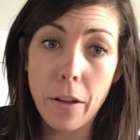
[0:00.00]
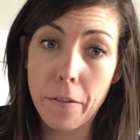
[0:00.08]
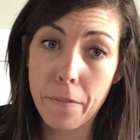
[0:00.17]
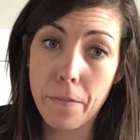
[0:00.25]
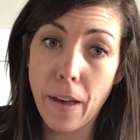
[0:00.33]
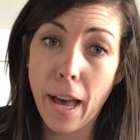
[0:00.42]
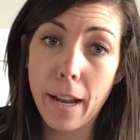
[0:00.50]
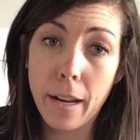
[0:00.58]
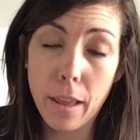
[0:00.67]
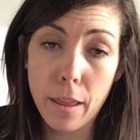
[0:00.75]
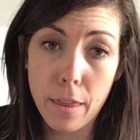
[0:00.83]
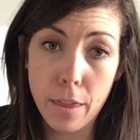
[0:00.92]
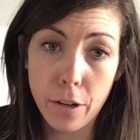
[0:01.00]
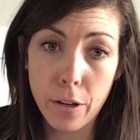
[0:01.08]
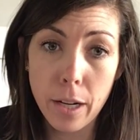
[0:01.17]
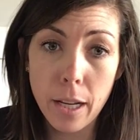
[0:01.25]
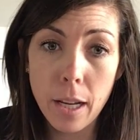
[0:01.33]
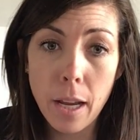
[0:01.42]
fat at
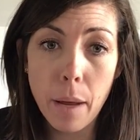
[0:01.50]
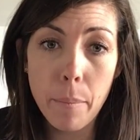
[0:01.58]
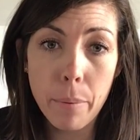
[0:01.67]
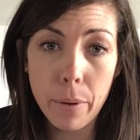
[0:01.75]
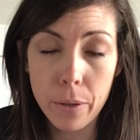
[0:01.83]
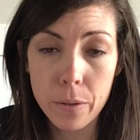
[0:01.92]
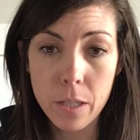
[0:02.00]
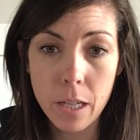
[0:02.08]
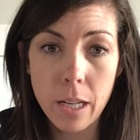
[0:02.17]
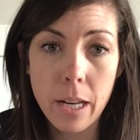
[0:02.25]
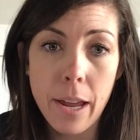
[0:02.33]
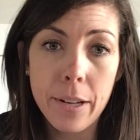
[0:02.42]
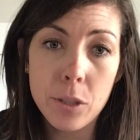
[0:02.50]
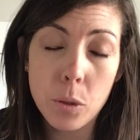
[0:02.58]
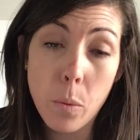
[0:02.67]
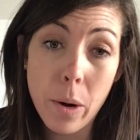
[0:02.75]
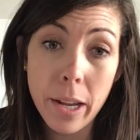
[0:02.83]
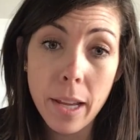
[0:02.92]
30, and protein at
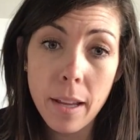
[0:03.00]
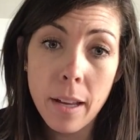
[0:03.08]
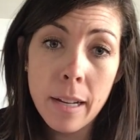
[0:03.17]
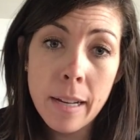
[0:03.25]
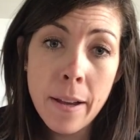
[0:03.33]
20.